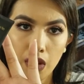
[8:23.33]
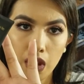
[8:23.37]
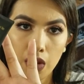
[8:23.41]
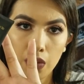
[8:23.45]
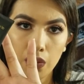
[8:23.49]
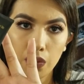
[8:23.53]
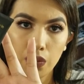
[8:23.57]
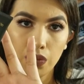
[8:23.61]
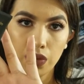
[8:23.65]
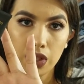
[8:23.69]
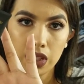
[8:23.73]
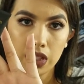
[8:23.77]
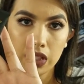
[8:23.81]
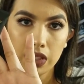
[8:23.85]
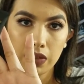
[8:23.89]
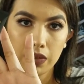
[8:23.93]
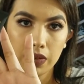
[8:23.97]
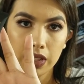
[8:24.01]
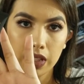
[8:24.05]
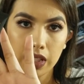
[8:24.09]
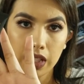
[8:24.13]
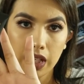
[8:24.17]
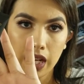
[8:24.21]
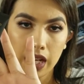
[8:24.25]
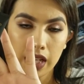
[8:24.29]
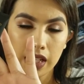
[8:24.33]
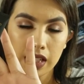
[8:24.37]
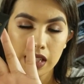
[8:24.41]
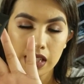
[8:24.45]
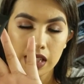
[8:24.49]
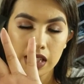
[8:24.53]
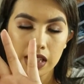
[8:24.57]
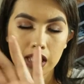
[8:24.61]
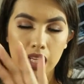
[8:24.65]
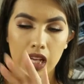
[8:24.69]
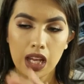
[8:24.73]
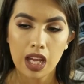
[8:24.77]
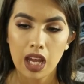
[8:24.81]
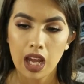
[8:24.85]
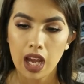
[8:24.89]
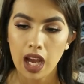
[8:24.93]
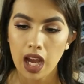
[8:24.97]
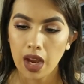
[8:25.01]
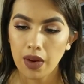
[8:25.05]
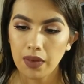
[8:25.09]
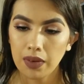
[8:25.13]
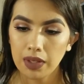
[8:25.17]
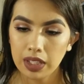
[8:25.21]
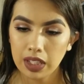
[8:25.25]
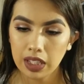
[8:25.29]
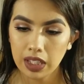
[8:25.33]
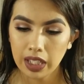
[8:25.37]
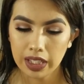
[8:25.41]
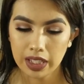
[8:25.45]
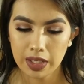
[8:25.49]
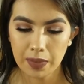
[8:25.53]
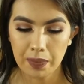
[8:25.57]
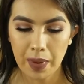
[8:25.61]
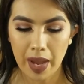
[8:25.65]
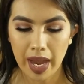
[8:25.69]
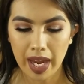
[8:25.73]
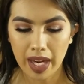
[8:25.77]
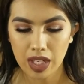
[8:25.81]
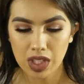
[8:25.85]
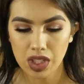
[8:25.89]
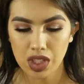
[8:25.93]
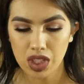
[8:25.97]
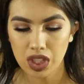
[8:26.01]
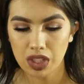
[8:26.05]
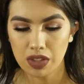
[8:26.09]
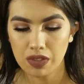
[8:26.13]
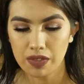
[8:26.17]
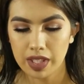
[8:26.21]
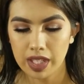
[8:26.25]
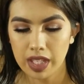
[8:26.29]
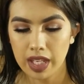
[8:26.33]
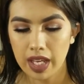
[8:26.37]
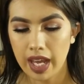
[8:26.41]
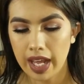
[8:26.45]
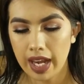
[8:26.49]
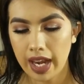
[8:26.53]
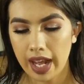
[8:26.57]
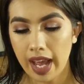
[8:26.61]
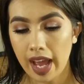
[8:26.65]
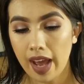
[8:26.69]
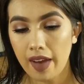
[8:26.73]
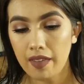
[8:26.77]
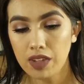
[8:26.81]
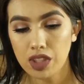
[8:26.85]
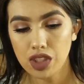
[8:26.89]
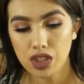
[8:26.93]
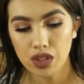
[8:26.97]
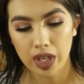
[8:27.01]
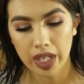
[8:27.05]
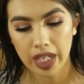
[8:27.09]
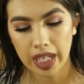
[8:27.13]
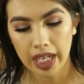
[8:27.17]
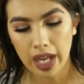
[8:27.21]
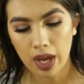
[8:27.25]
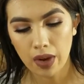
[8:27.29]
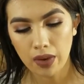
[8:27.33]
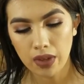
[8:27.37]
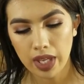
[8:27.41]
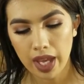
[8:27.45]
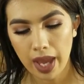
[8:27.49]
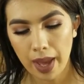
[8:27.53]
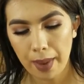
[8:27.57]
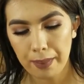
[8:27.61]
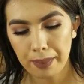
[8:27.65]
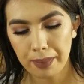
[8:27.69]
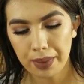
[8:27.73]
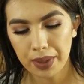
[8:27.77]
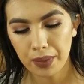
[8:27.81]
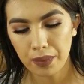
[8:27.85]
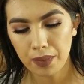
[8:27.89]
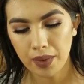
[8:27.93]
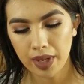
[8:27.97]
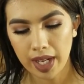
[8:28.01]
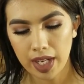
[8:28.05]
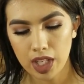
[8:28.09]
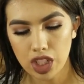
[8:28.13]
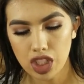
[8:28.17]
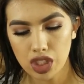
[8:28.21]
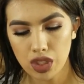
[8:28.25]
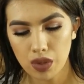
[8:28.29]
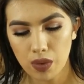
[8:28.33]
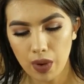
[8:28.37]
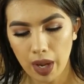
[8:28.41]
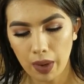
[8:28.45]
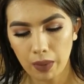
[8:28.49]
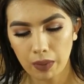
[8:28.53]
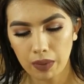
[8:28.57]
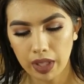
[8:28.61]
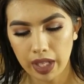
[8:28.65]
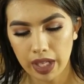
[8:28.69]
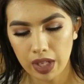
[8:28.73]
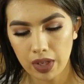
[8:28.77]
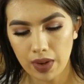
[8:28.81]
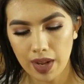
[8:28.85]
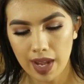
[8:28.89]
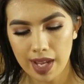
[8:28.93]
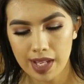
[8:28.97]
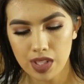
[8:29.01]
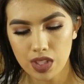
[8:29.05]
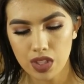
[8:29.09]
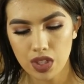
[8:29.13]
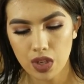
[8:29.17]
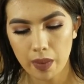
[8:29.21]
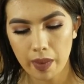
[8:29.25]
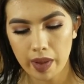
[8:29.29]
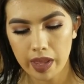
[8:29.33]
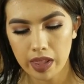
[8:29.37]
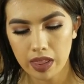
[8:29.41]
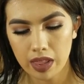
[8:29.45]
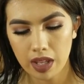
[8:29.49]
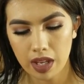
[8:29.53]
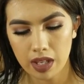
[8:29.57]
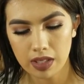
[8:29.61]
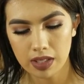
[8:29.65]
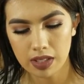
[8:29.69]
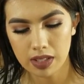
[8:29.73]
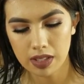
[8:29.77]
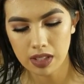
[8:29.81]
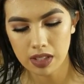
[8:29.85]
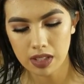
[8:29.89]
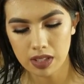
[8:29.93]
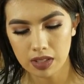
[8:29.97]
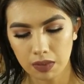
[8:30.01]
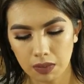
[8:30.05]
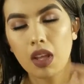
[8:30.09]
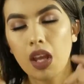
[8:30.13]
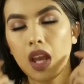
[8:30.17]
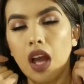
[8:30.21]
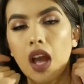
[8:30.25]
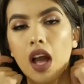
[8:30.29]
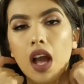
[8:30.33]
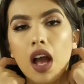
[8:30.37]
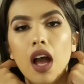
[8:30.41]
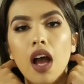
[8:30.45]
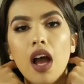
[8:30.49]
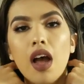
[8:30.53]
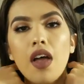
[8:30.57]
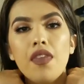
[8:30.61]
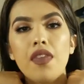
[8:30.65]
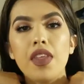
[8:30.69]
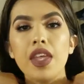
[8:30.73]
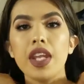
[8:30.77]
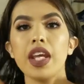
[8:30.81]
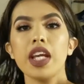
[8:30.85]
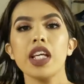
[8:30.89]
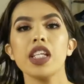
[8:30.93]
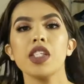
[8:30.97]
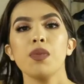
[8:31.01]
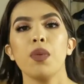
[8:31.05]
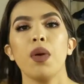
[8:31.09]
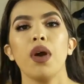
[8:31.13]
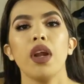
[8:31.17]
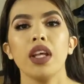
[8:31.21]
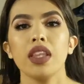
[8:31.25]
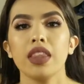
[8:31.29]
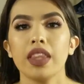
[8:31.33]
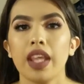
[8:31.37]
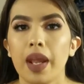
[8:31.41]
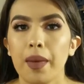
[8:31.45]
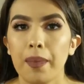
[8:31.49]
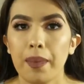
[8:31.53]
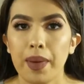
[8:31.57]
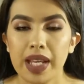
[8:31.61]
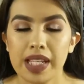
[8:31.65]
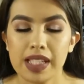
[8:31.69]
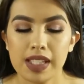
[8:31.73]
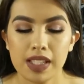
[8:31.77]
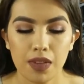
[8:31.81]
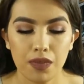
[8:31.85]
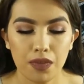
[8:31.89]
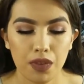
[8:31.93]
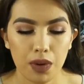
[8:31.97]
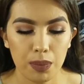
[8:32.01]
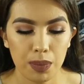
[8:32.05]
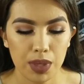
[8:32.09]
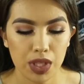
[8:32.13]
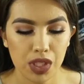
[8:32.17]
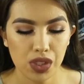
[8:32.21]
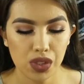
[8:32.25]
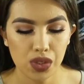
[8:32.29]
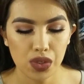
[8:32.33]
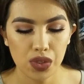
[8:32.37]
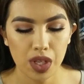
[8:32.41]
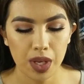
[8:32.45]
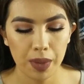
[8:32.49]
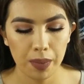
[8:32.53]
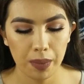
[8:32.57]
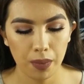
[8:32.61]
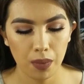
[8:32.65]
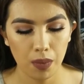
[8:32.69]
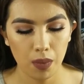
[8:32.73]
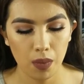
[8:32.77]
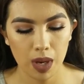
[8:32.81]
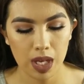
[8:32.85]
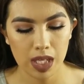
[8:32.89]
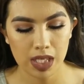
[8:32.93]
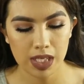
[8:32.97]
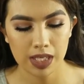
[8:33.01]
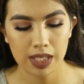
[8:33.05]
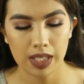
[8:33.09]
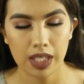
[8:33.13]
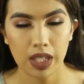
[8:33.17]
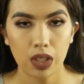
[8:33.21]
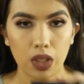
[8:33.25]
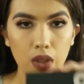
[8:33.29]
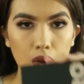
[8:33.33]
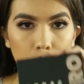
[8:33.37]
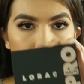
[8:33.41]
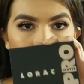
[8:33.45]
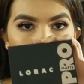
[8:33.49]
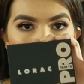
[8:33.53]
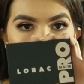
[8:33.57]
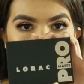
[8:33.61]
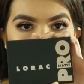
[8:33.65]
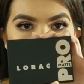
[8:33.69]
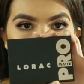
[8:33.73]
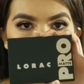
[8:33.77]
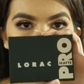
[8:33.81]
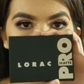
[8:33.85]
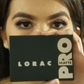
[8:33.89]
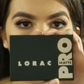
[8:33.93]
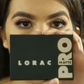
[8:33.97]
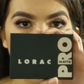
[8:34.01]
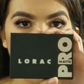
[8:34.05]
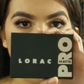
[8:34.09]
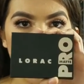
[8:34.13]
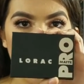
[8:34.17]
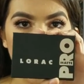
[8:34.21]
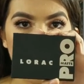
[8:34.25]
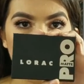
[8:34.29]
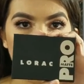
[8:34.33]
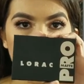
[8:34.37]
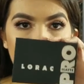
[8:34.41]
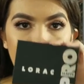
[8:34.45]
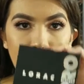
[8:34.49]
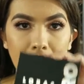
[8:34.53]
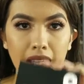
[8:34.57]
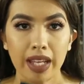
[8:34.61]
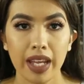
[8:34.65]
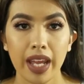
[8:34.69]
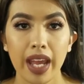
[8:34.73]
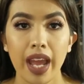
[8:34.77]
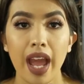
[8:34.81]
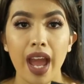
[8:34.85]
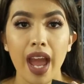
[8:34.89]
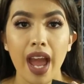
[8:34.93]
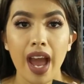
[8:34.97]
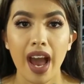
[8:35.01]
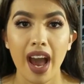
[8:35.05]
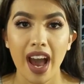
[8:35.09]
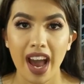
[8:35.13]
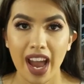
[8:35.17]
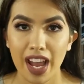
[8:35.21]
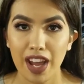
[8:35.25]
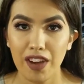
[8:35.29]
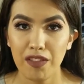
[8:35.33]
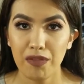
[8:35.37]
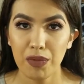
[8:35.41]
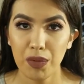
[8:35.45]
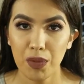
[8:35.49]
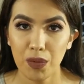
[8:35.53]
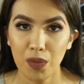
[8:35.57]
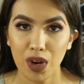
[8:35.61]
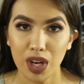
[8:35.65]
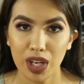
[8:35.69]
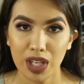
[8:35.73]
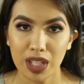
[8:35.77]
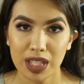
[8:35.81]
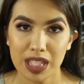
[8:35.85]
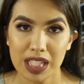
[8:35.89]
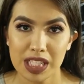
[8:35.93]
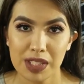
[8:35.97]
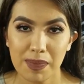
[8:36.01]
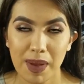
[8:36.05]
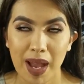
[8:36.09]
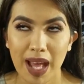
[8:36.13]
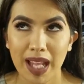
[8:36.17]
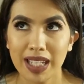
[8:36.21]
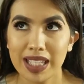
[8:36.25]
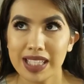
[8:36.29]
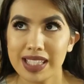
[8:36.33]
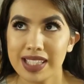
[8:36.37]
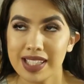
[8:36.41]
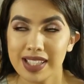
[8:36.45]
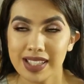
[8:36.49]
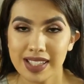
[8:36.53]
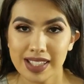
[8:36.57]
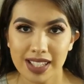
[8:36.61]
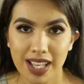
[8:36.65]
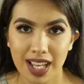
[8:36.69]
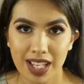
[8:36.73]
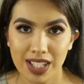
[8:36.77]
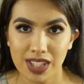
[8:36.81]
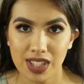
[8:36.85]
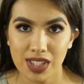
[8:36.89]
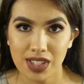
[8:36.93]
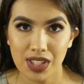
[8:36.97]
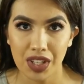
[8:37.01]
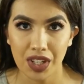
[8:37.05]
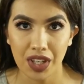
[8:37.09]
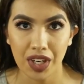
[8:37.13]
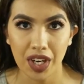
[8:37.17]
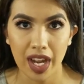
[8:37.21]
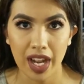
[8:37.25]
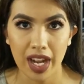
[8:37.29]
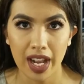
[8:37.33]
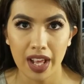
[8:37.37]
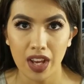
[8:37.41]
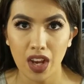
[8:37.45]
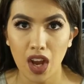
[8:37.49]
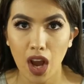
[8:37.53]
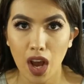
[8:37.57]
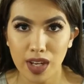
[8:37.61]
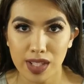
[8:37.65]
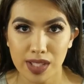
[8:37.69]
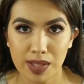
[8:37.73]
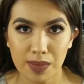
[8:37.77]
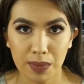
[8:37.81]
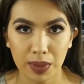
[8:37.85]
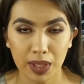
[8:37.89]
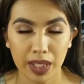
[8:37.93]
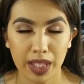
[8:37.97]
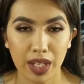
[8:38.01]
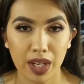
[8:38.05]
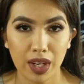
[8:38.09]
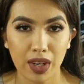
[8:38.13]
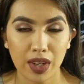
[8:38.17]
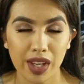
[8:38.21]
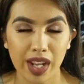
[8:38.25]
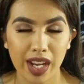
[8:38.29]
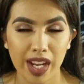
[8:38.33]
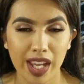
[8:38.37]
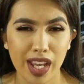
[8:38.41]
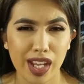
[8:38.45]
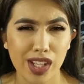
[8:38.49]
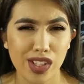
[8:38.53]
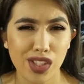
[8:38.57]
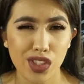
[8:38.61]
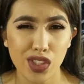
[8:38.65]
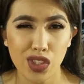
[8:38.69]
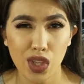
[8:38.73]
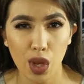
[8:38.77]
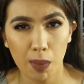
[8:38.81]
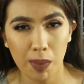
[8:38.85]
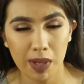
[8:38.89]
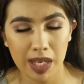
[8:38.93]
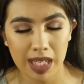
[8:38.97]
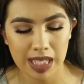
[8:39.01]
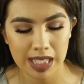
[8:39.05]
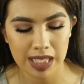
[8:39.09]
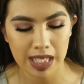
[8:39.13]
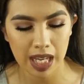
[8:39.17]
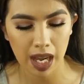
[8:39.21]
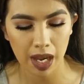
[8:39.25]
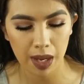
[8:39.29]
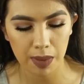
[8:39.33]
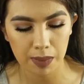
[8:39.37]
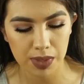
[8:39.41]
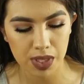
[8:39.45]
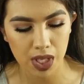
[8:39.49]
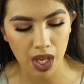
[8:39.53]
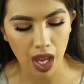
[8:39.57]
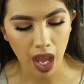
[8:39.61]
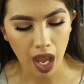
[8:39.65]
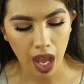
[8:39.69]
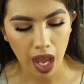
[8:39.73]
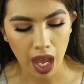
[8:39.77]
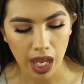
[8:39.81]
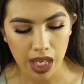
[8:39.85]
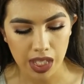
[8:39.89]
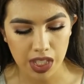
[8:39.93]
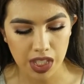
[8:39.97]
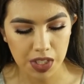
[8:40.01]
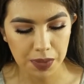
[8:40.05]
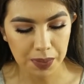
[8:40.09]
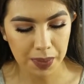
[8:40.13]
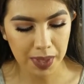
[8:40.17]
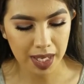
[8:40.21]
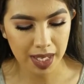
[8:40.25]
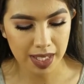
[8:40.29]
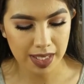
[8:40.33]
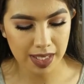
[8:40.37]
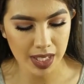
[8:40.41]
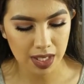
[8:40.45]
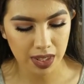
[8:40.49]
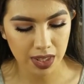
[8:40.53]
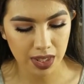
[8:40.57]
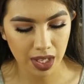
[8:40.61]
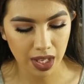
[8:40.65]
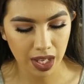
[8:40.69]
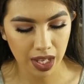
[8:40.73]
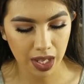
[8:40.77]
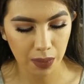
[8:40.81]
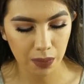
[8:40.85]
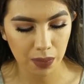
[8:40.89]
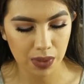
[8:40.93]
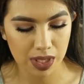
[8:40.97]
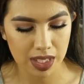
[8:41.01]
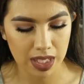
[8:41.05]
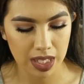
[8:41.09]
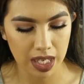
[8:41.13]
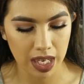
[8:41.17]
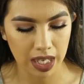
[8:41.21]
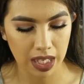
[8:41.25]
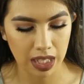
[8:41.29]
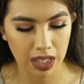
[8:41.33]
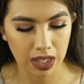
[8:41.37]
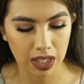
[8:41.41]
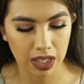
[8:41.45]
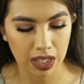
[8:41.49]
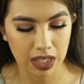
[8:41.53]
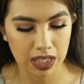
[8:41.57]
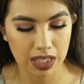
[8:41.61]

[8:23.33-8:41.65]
Really, really nice. I really like the packaging of it, and I haven't tried it out yet, but when I do, I will let you guys know my thoughts. The next product that I picked up from this trip was the Lorac Pro Matte Palette. I have been wanting this palette since last year, and I contemplated on getting it so many times just because I thought it wasn't anything